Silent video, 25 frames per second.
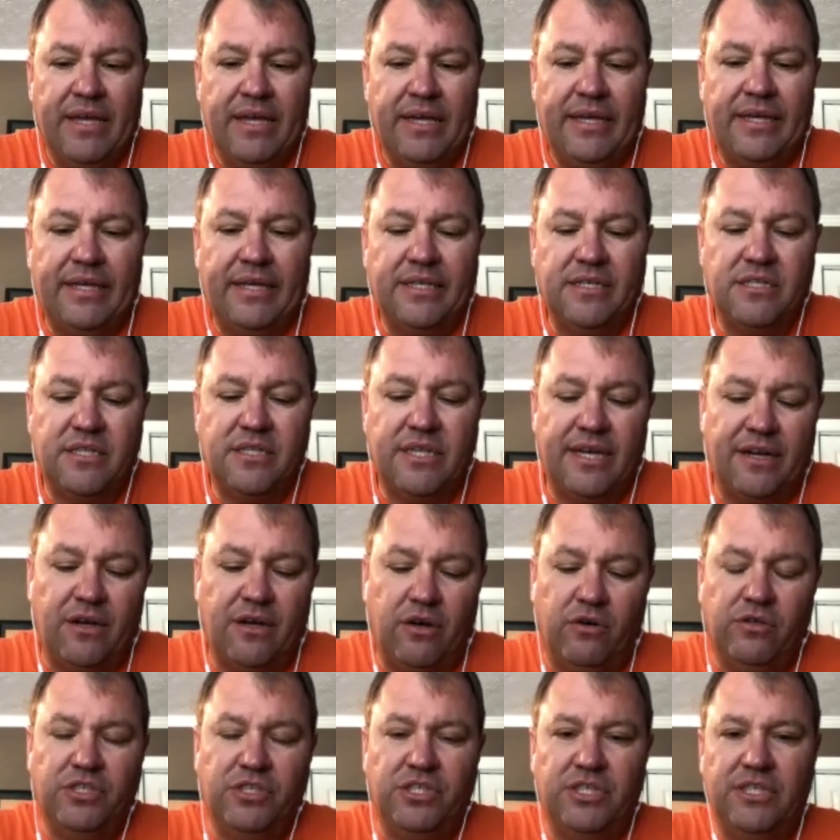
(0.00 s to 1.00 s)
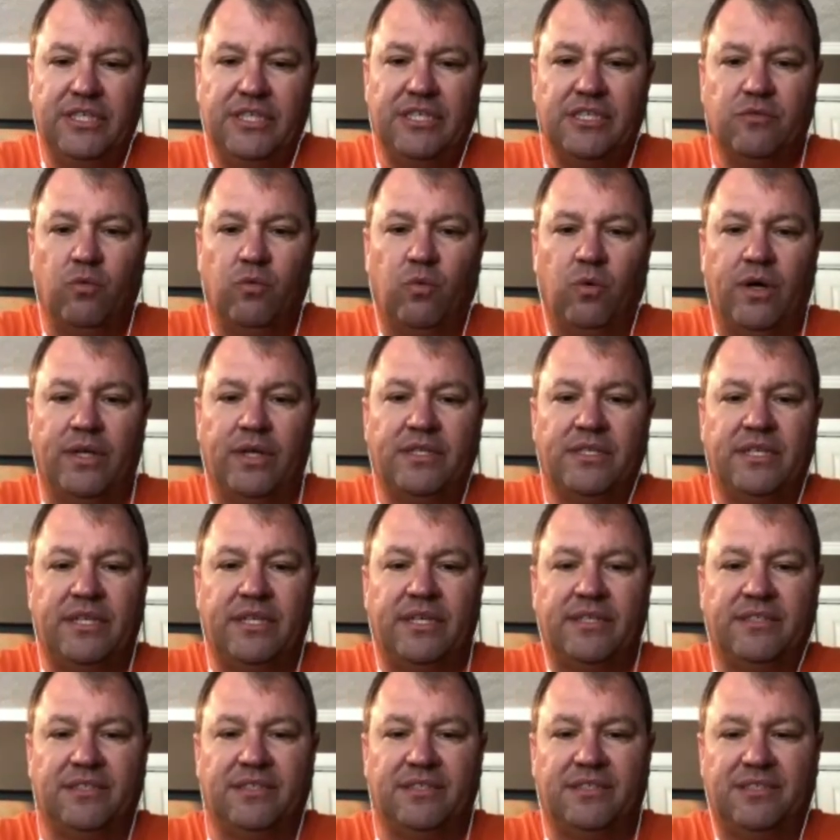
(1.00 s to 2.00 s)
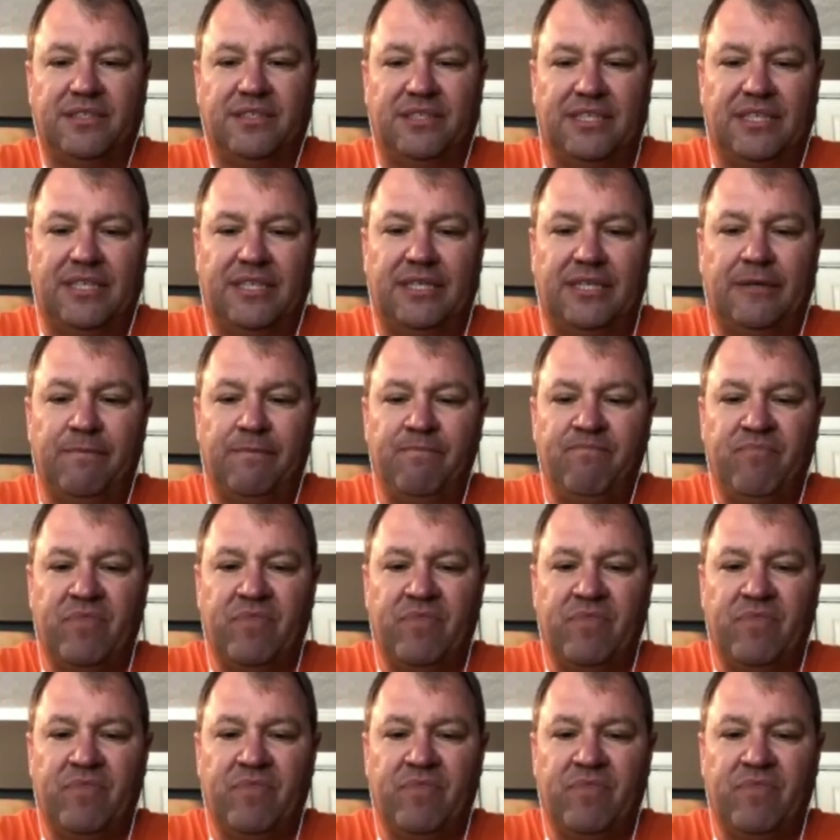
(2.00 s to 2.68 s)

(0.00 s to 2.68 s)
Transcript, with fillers: Is that OSHA is wanting to see,